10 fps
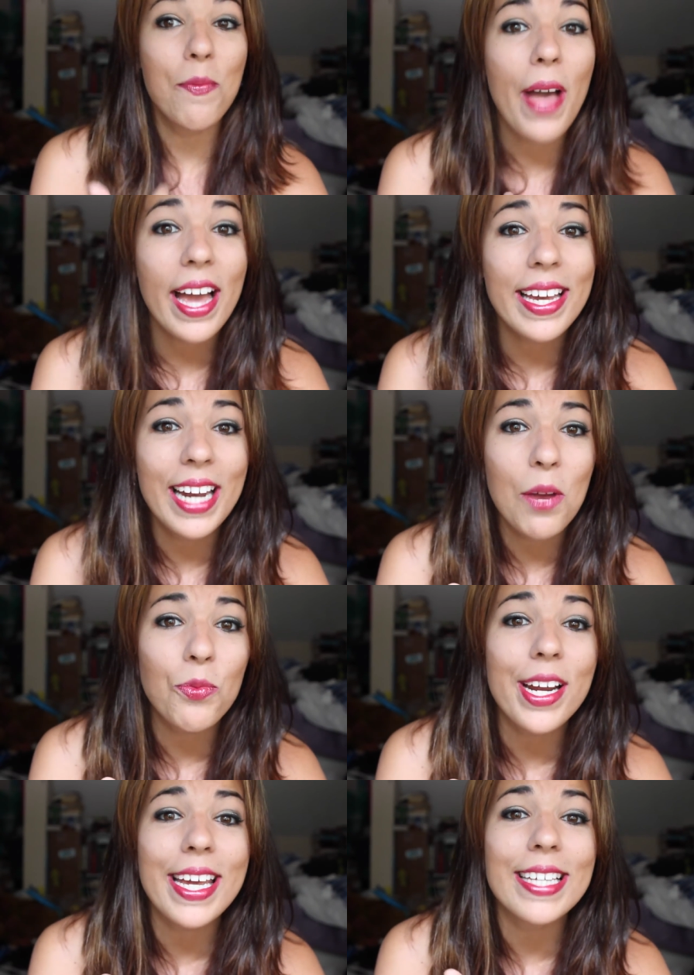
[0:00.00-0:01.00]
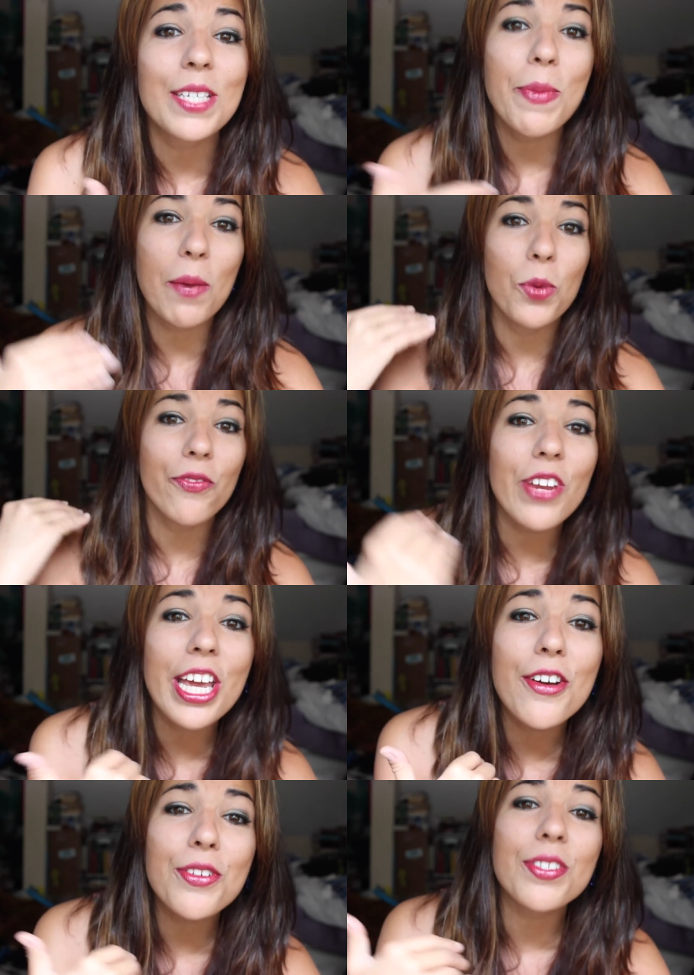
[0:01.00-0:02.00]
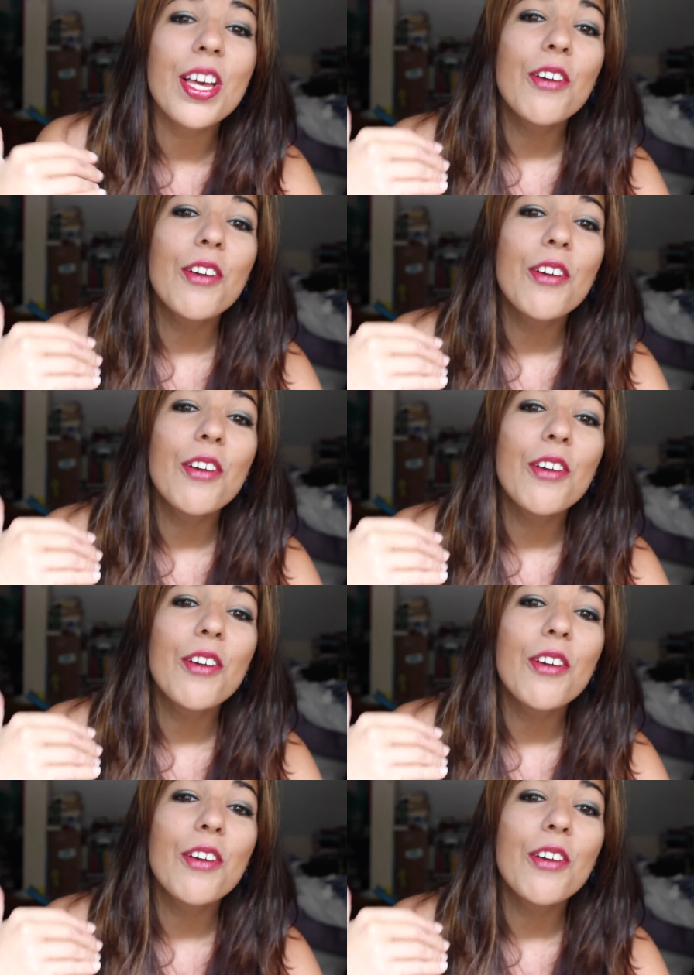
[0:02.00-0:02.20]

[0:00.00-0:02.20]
am back and I'm ready to make more videos